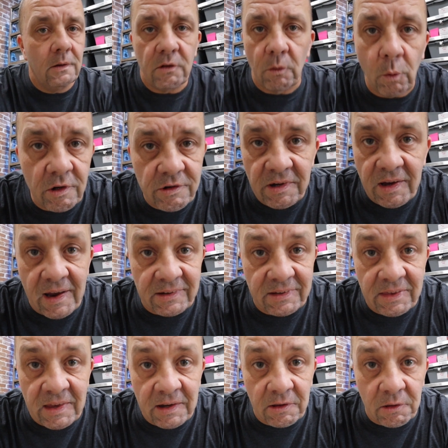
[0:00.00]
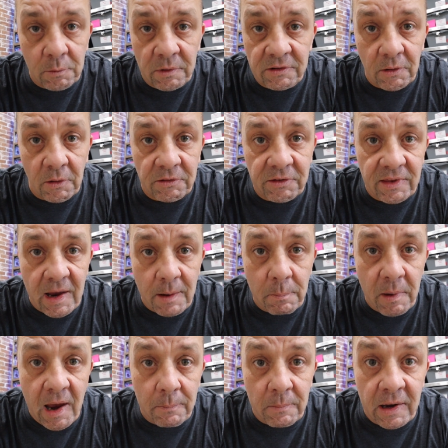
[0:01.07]
So what do you guys think of the results of that
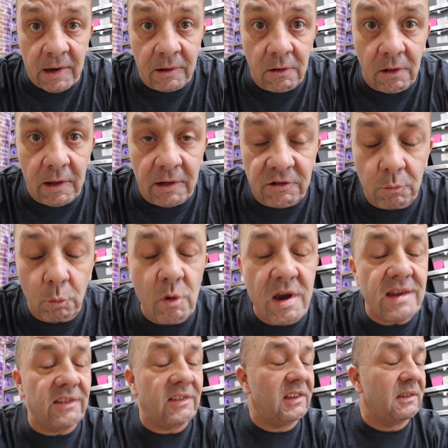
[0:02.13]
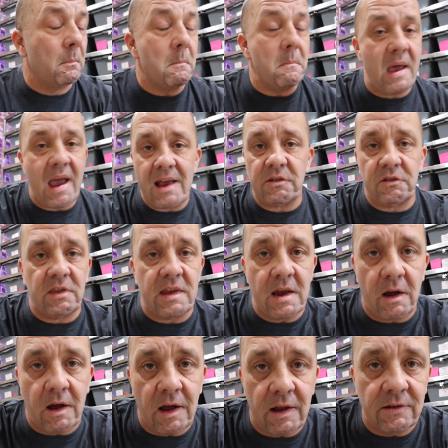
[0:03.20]
Batman clutch? We smashed the
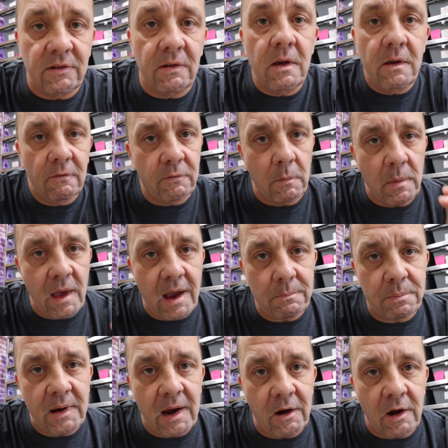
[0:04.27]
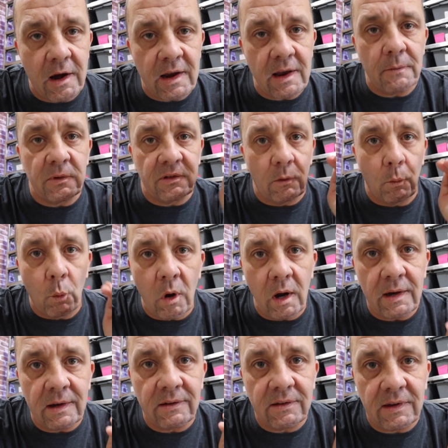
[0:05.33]
odds. From that pairing, it was a
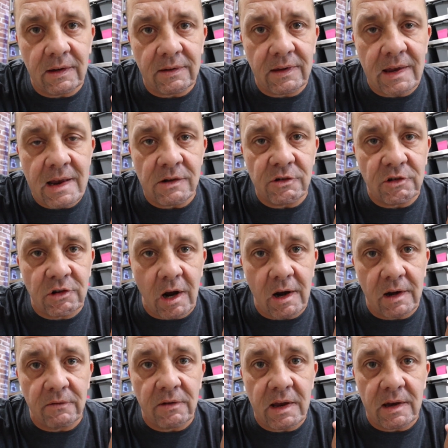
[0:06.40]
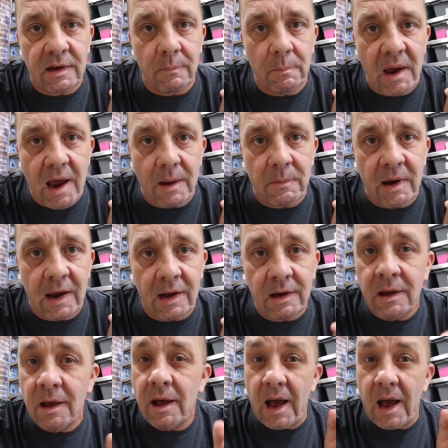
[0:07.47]
1 in 16 shot of hitting a Batman.